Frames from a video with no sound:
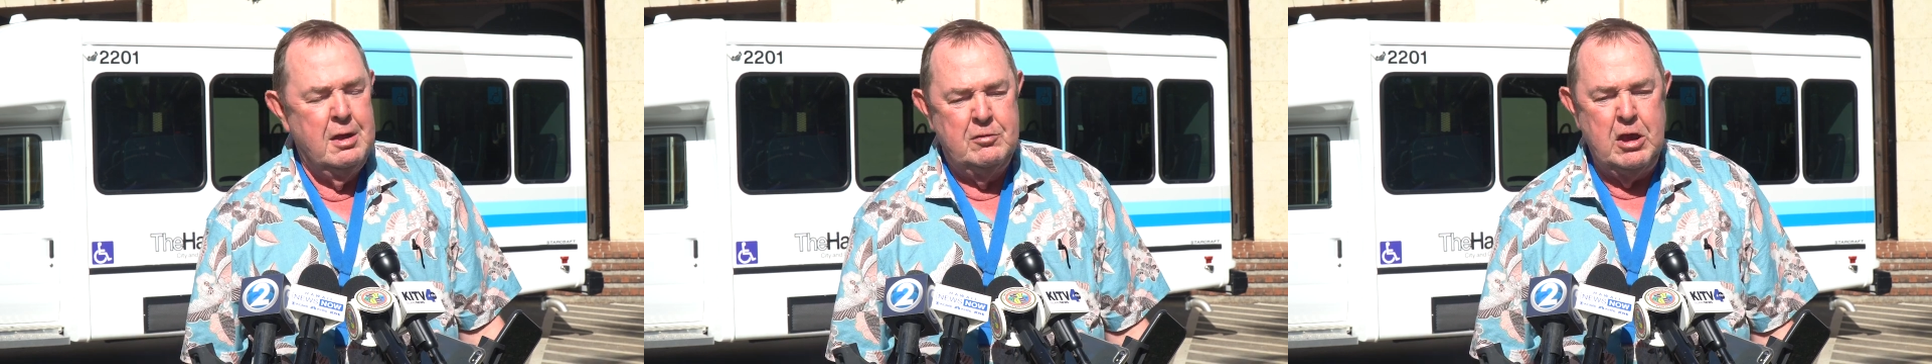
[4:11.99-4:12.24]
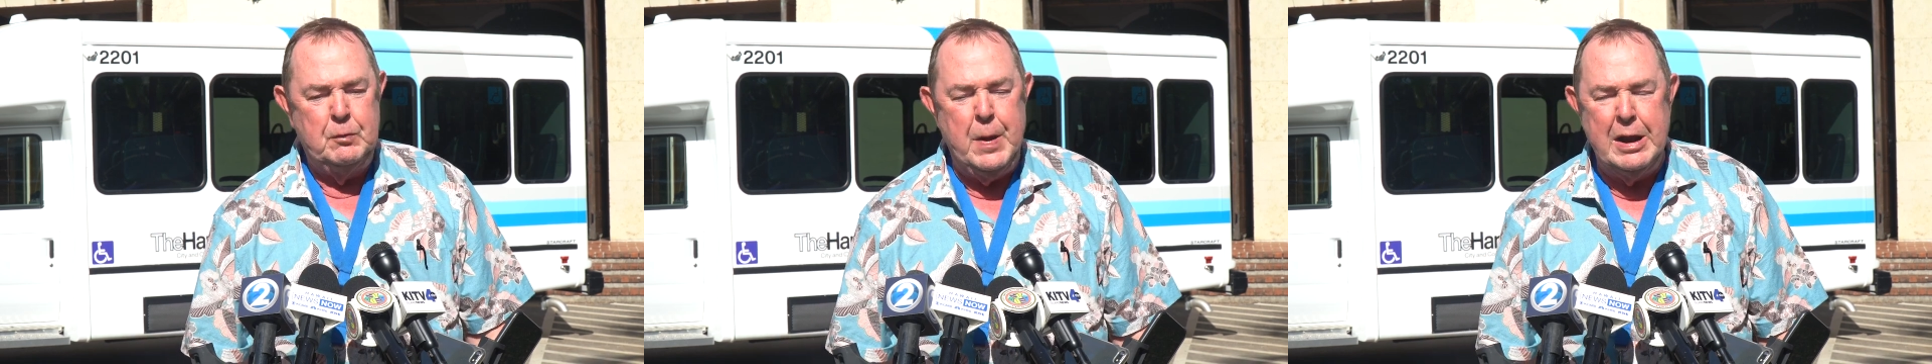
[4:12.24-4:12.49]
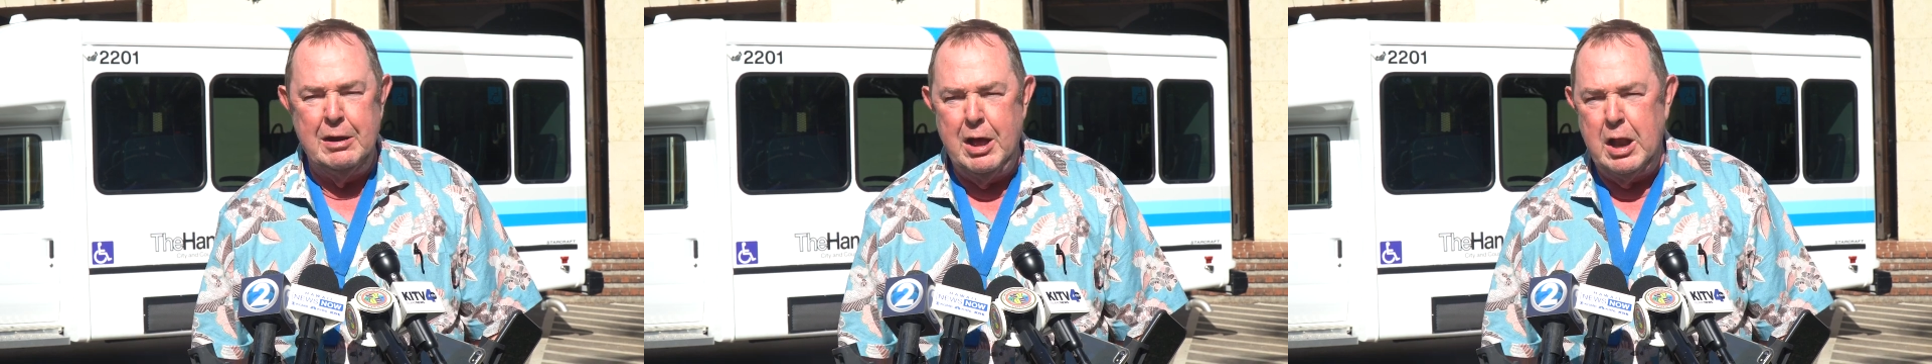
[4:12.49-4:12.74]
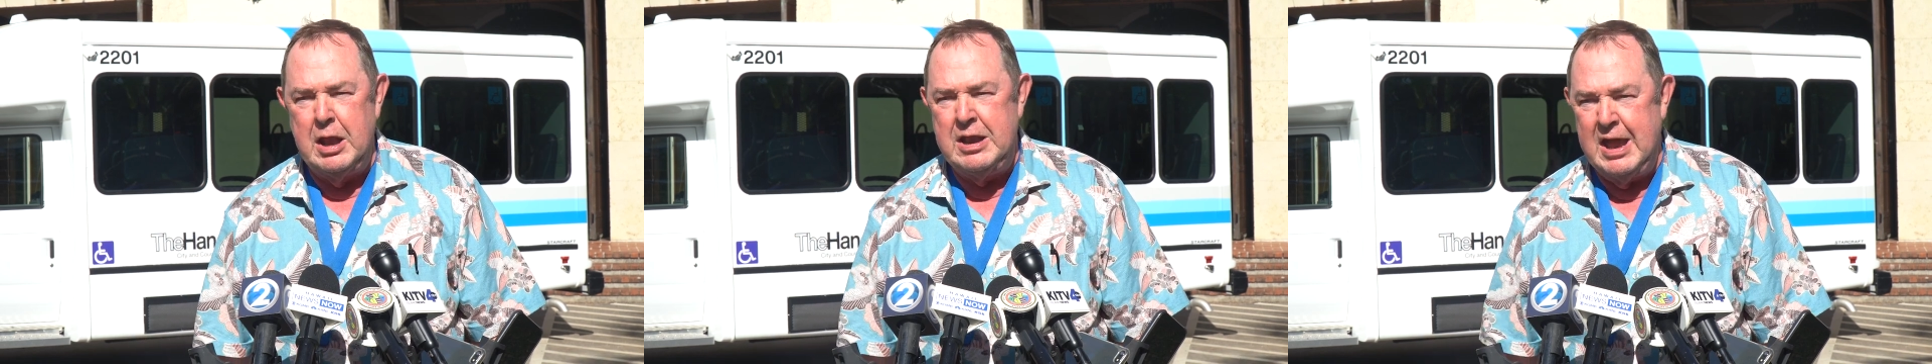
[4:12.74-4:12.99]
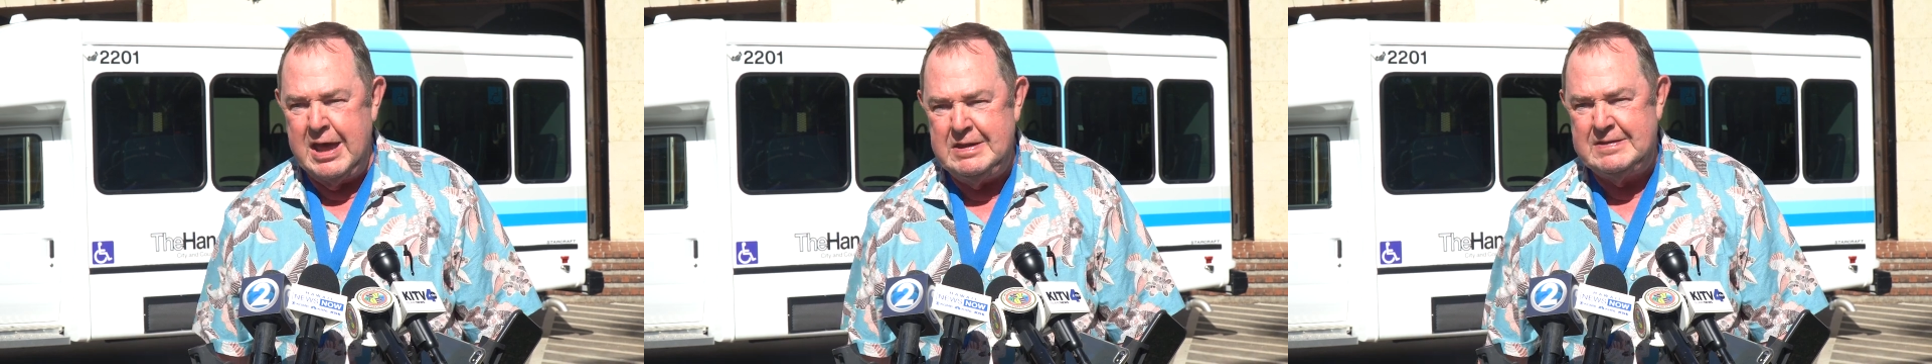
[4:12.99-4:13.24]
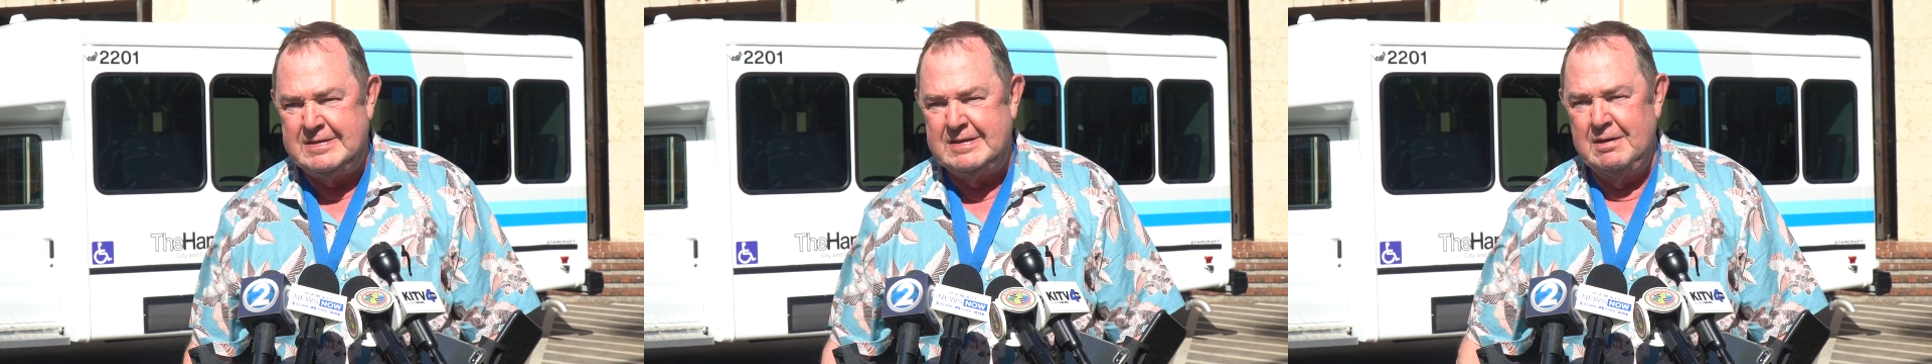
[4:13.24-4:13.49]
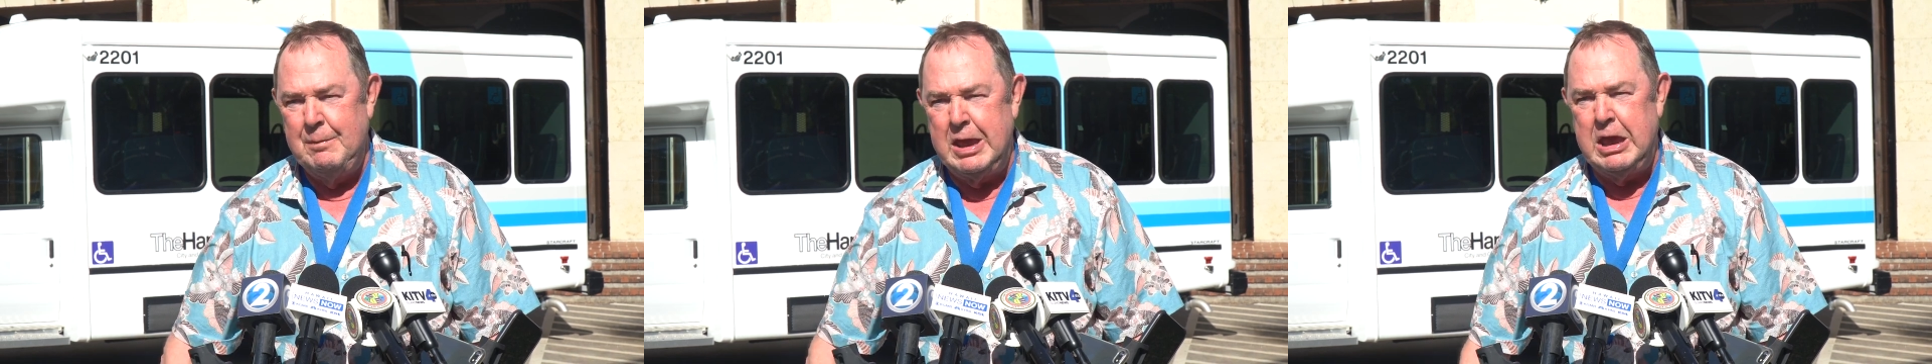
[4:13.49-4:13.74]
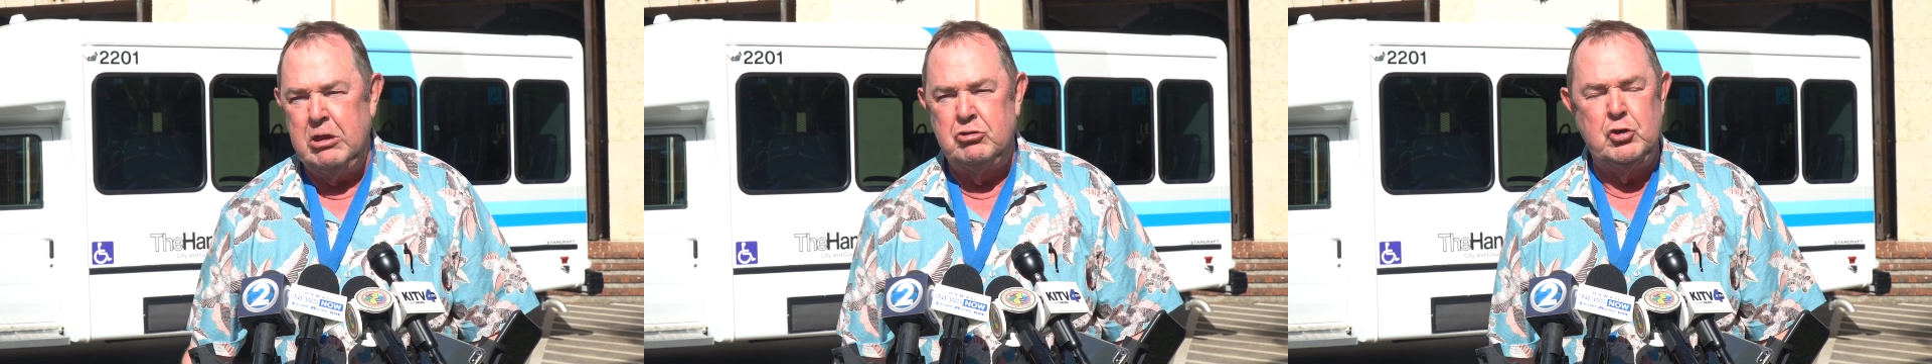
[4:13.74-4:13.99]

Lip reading: They spent a lot of nights making